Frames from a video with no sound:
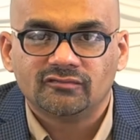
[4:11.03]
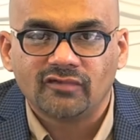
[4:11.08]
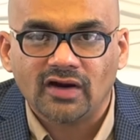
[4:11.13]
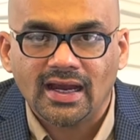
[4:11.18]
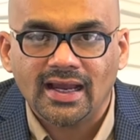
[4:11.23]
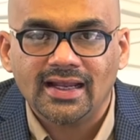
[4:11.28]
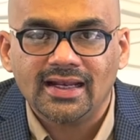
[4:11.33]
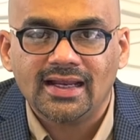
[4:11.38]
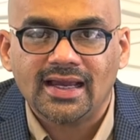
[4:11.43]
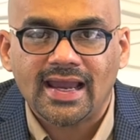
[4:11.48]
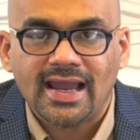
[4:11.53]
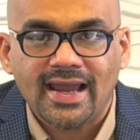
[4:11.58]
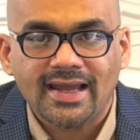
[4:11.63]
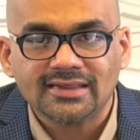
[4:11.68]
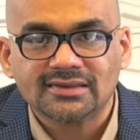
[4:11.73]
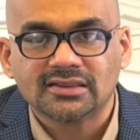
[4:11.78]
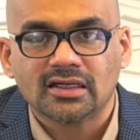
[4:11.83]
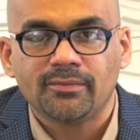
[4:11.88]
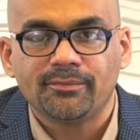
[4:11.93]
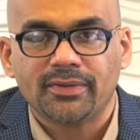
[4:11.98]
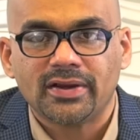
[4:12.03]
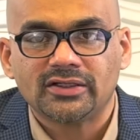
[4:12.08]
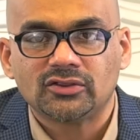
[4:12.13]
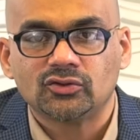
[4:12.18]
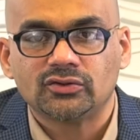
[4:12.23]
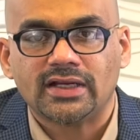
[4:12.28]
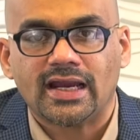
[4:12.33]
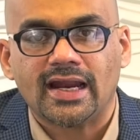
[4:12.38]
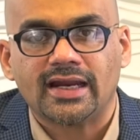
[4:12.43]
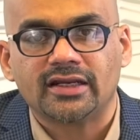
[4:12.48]
While as compared
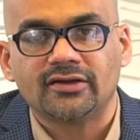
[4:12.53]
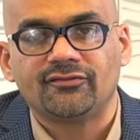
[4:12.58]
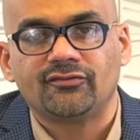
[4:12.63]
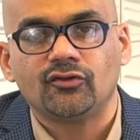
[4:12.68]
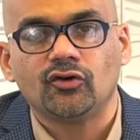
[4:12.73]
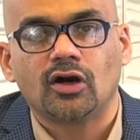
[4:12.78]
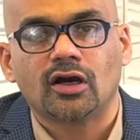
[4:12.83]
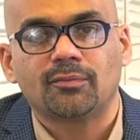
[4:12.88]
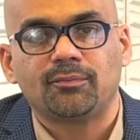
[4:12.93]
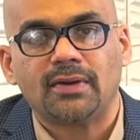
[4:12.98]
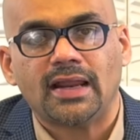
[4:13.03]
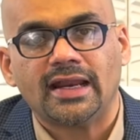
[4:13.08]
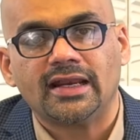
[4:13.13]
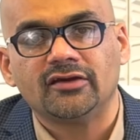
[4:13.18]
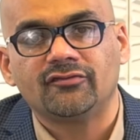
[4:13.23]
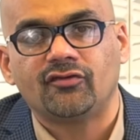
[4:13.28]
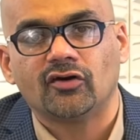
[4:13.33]
to that, if you are planning